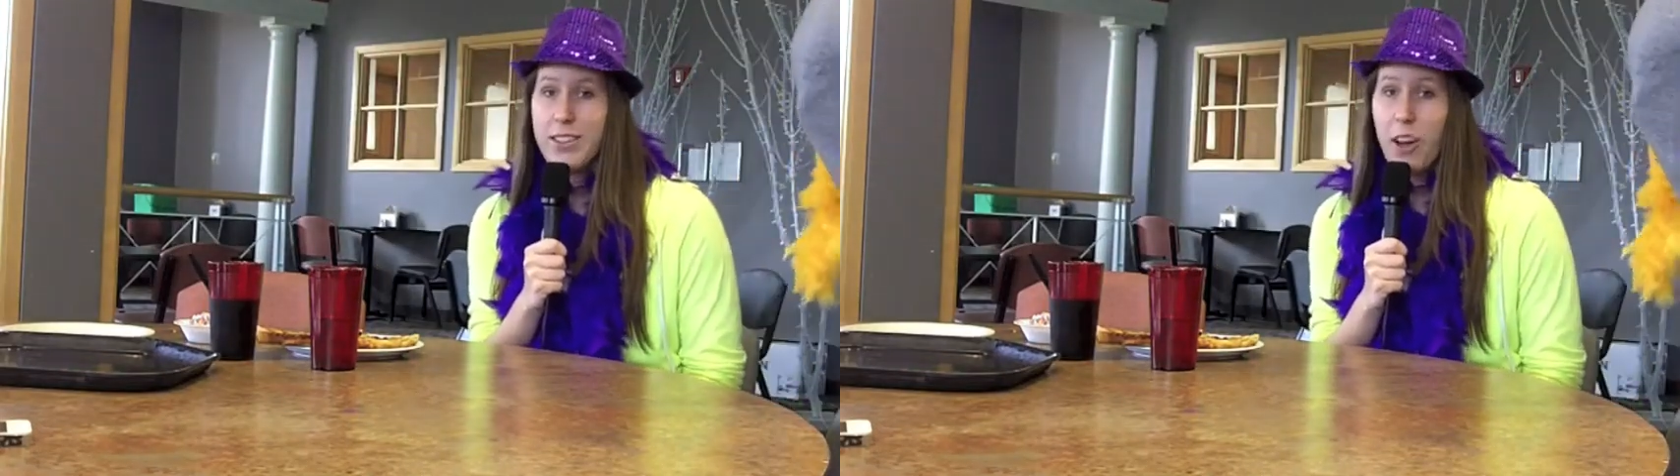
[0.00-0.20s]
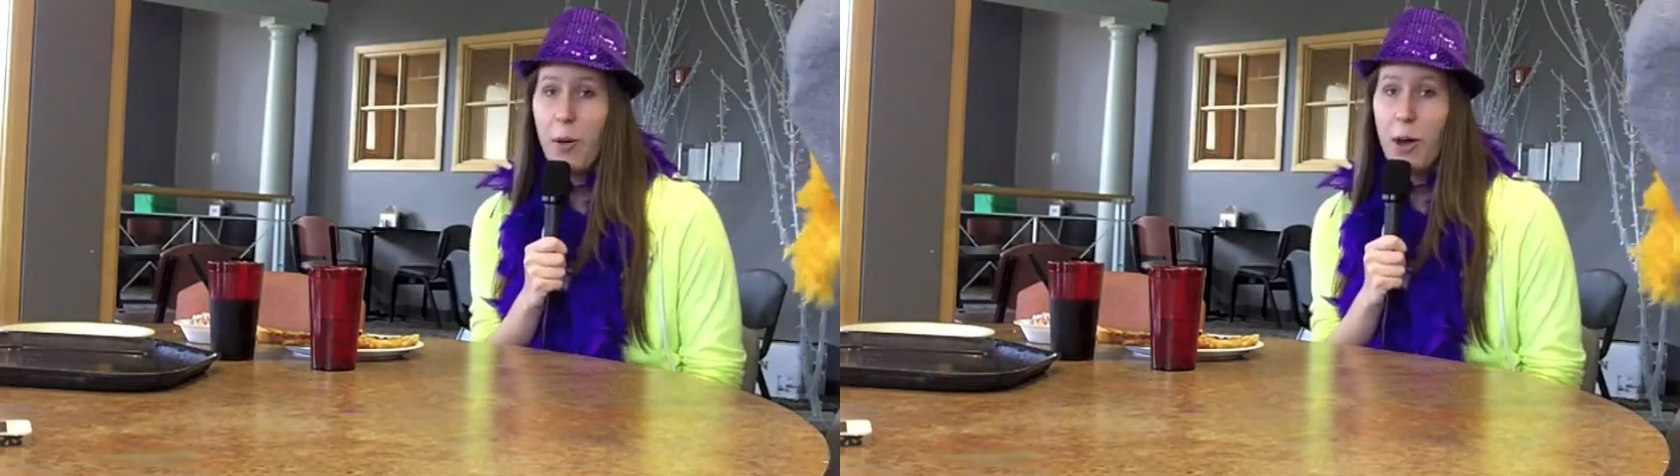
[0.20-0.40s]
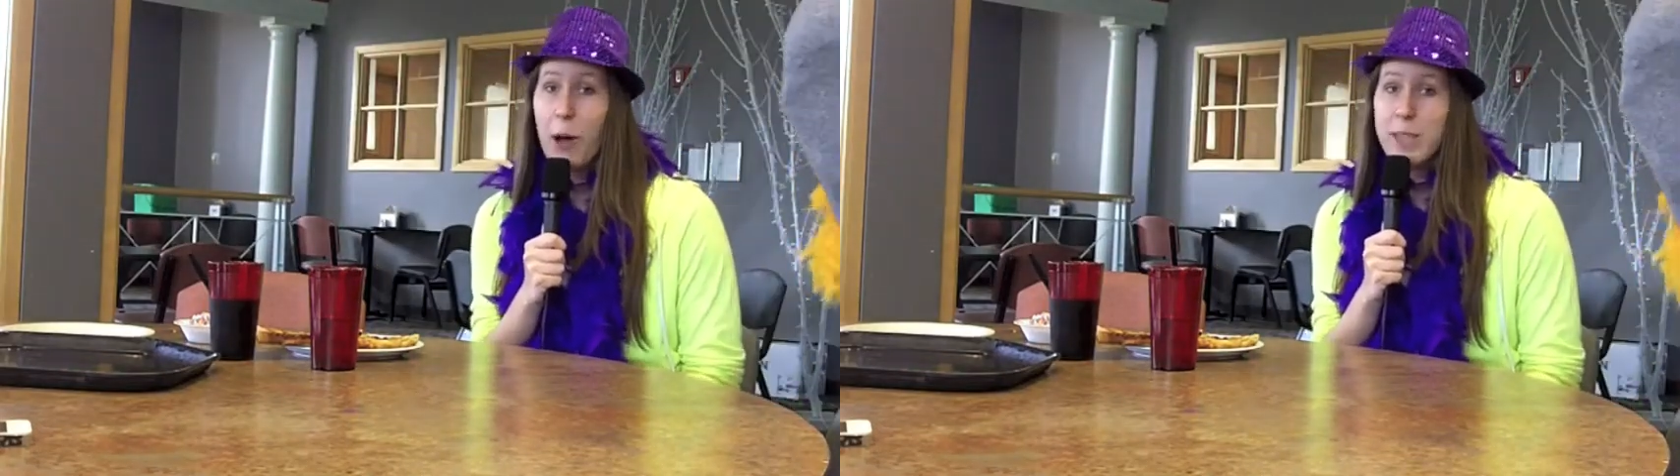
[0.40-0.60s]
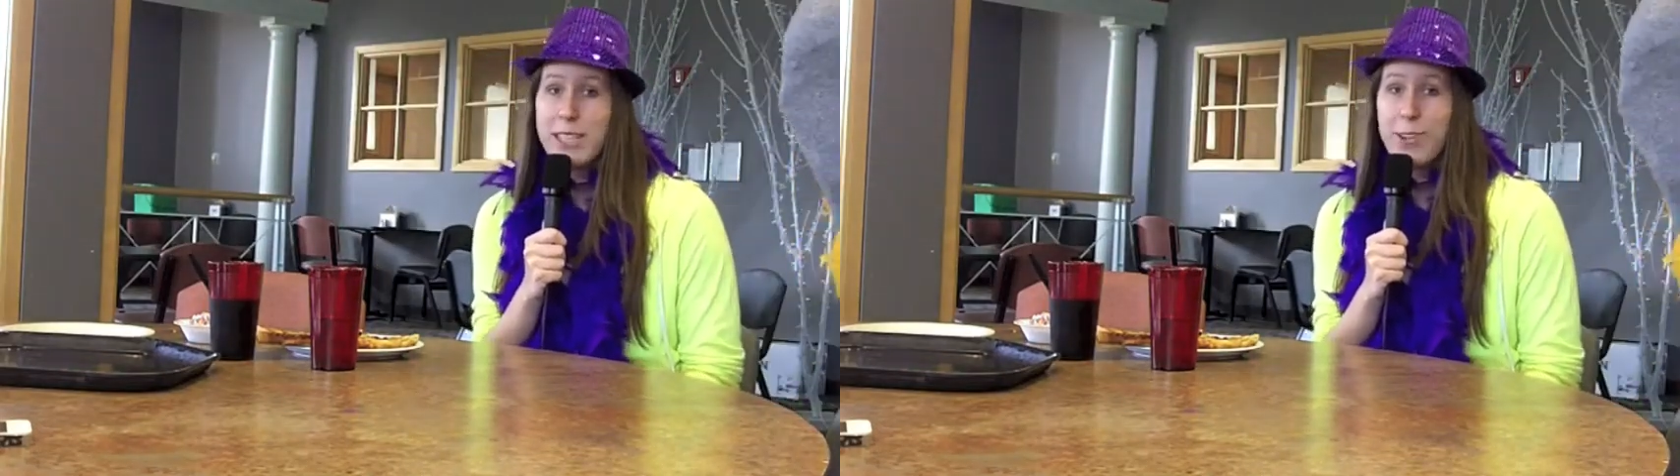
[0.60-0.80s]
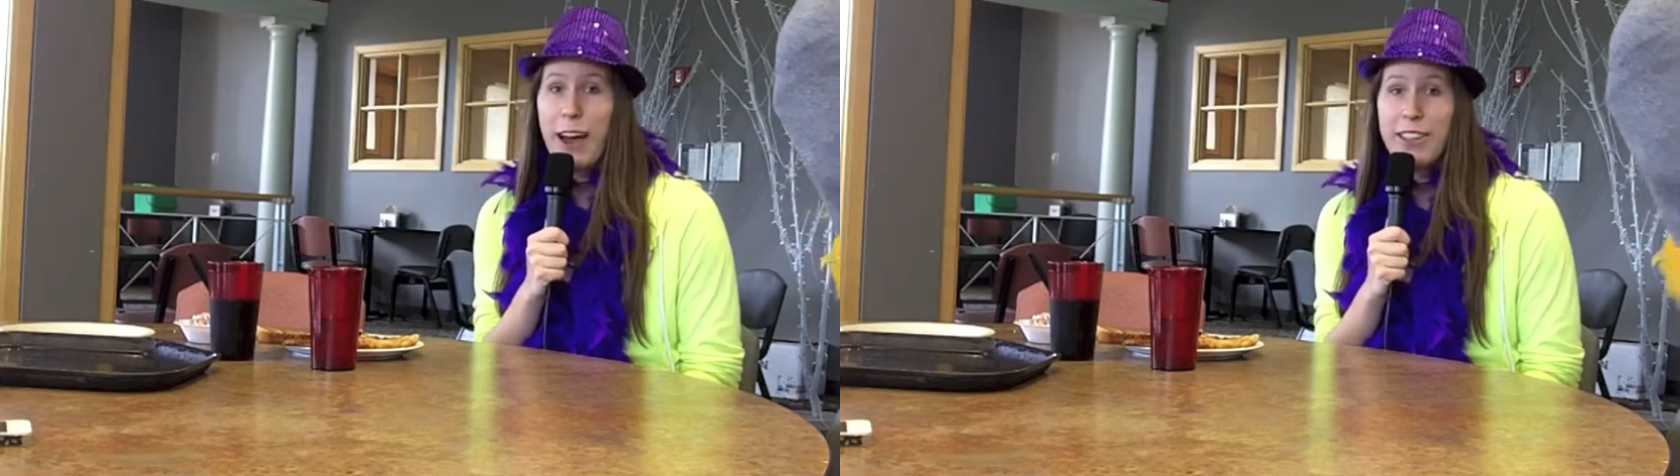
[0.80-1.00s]
So we hope to
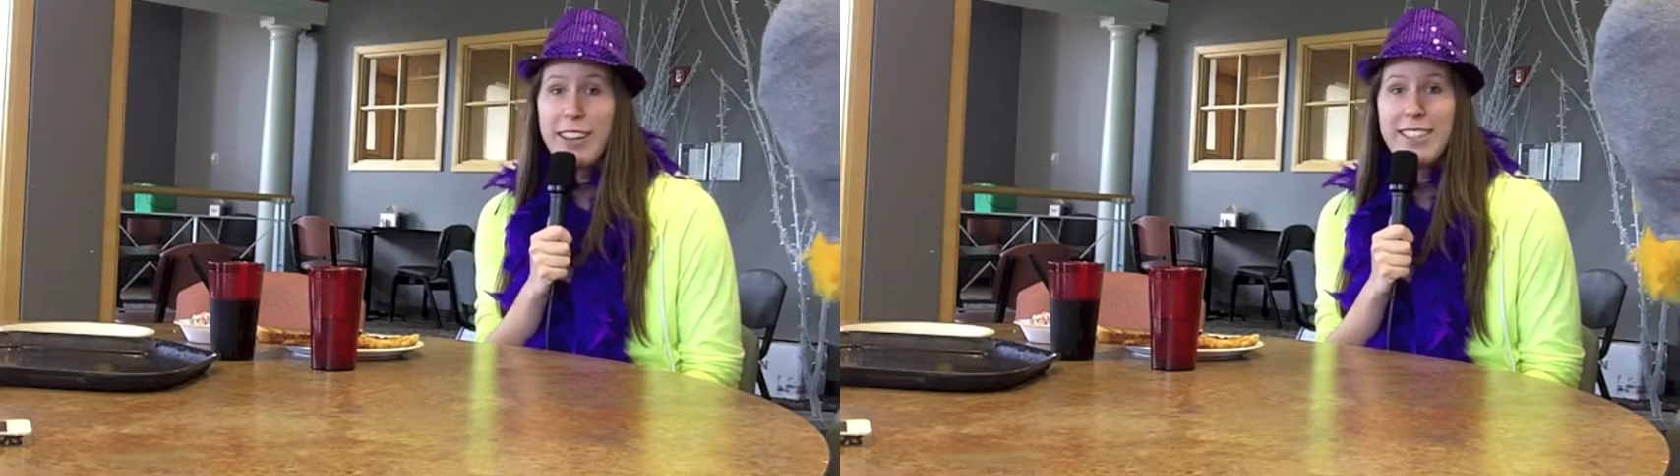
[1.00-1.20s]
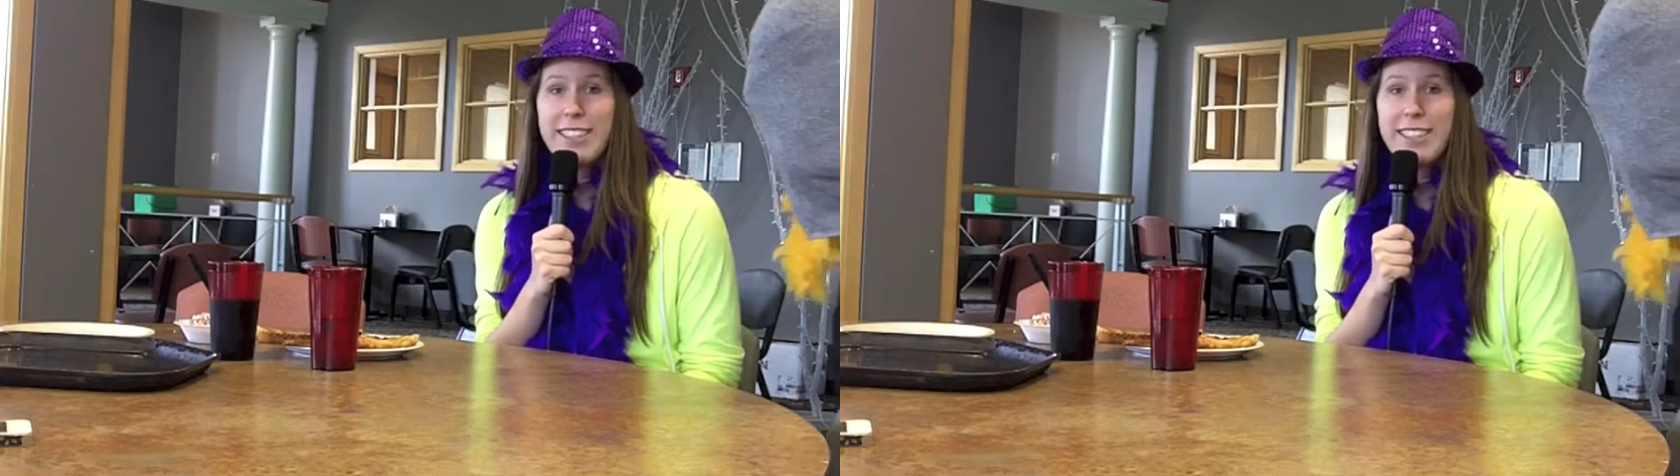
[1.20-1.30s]
see you out there at